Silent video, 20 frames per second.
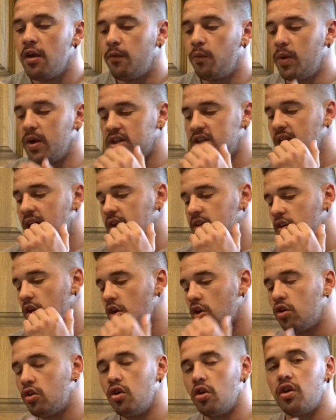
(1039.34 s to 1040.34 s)
which has
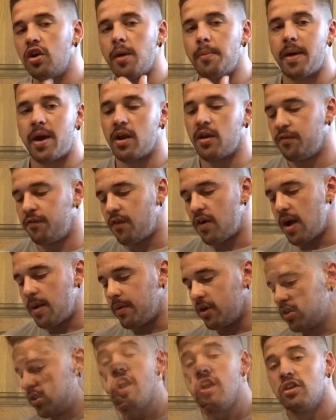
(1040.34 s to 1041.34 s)
a good amount of
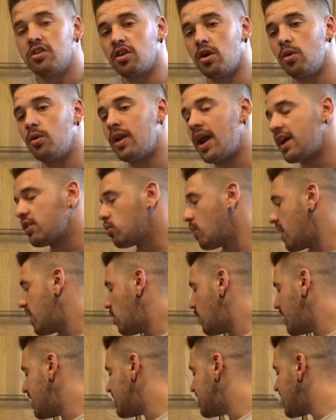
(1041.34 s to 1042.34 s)
fiber. So that's why
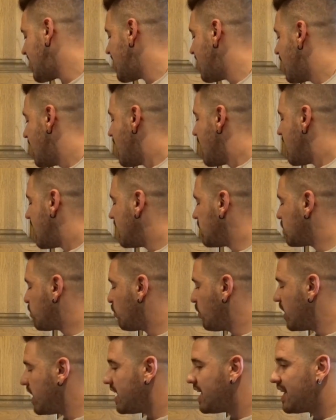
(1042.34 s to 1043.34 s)
I always say it's
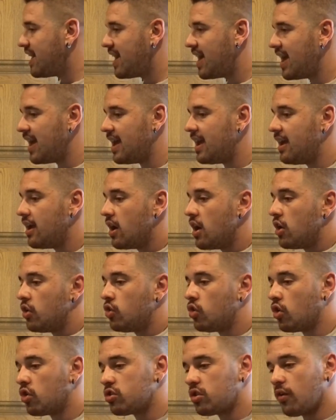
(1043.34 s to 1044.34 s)
really key
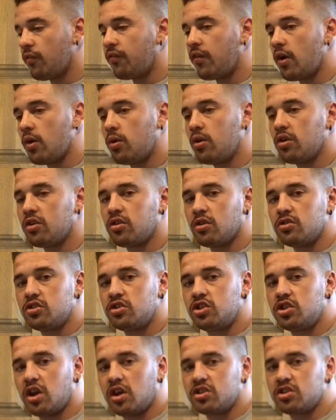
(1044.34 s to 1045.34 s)
not to focus on
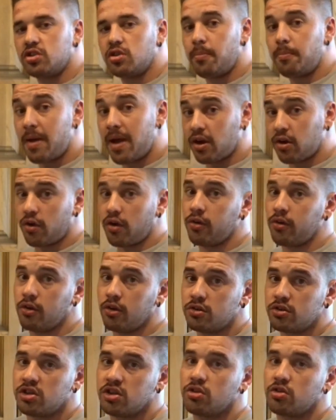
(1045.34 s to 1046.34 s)
just your
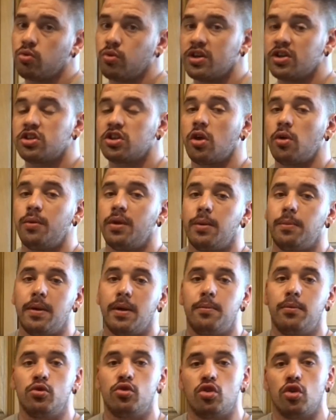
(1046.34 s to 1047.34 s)
macronutrients, which so many
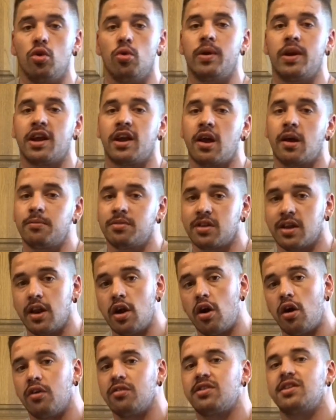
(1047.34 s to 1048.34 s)
people do when it comes to
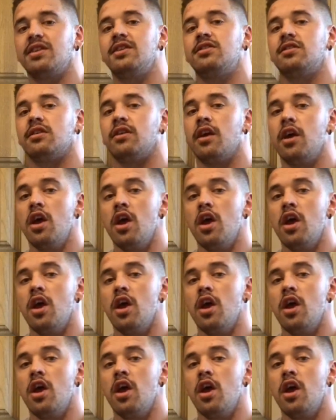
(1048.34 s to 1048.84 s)
the off season.